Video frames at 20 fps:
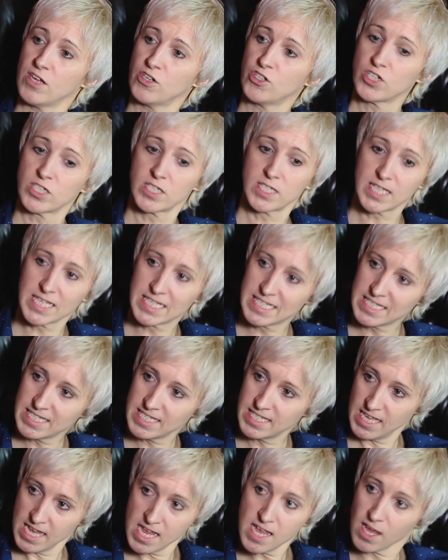Just the
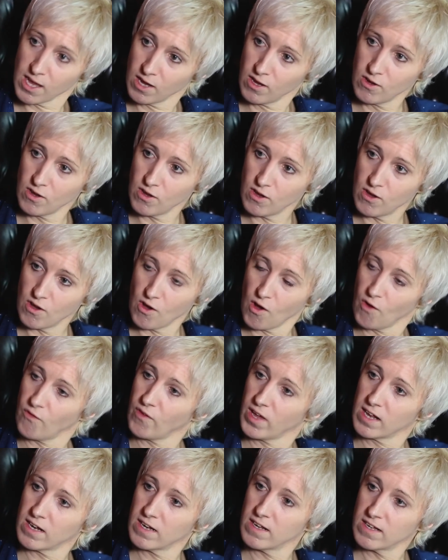seeing of
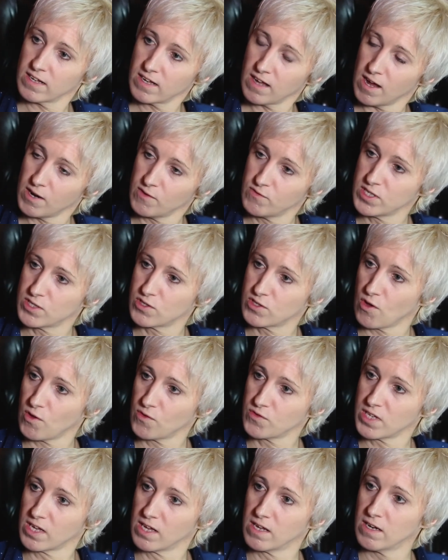it kind of
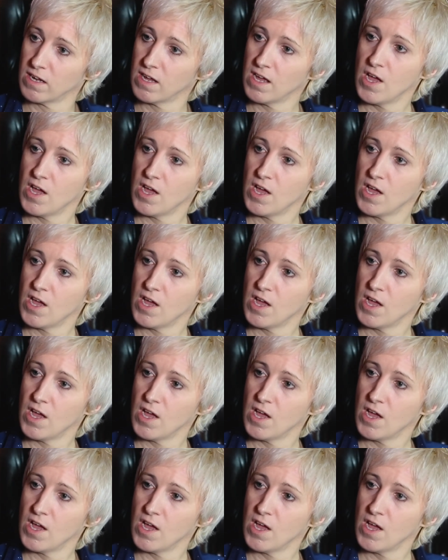dissolves it.